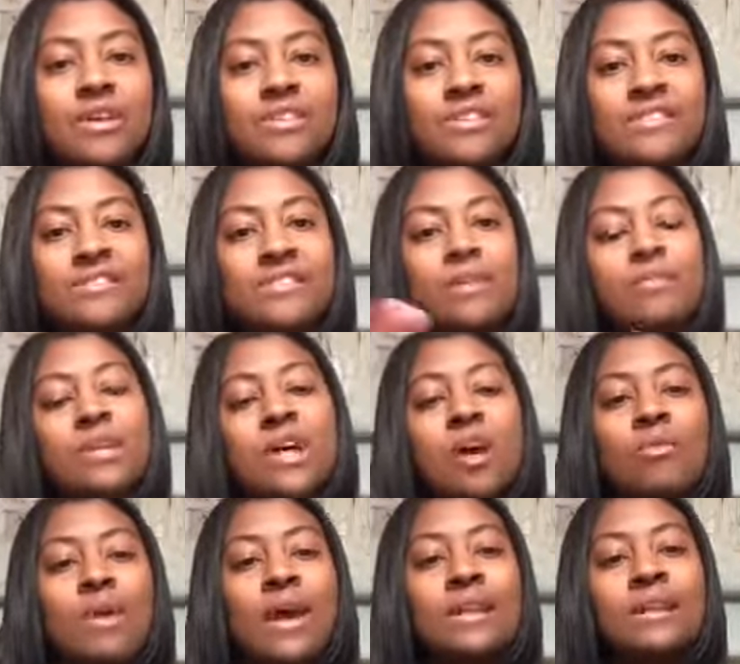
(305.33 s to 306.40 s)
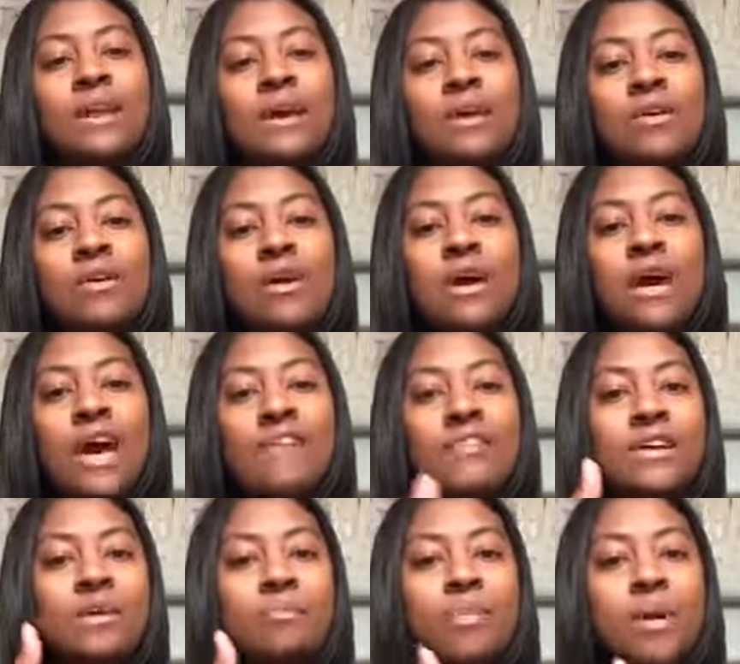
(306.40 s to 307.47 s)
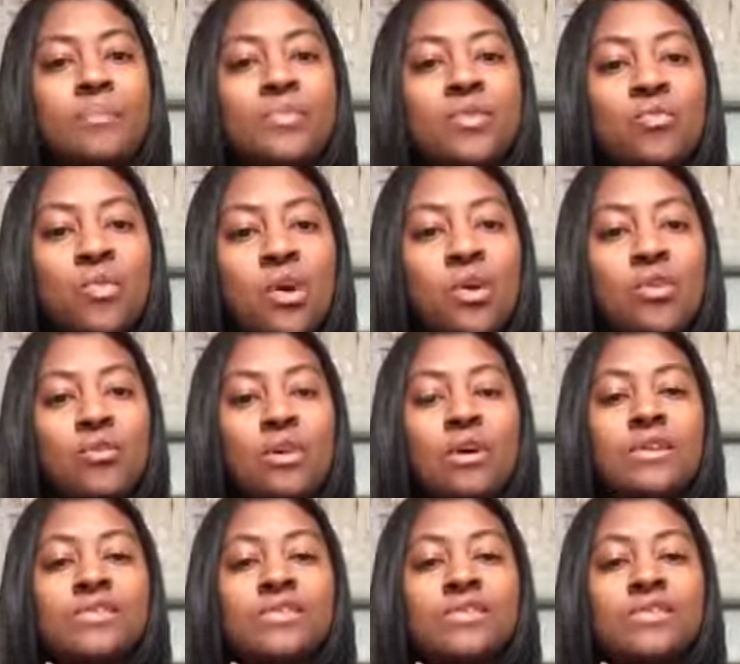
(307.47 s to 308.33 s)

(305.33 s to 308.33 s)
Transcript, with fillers: See, some of y'all right now have hit a bump in the road.